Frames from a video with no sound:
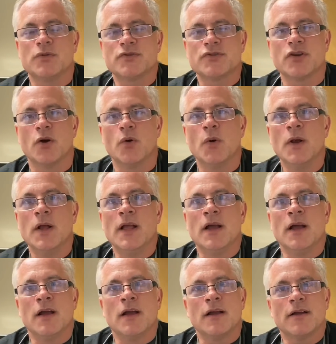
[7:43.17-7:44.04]
So,
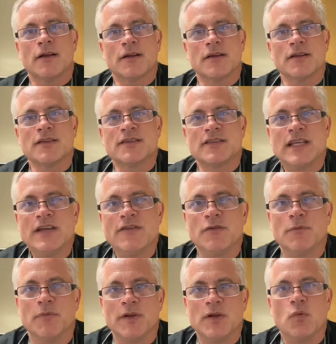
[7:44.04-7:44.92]

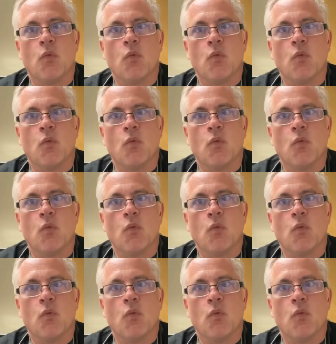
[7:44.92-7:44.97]
conceivably,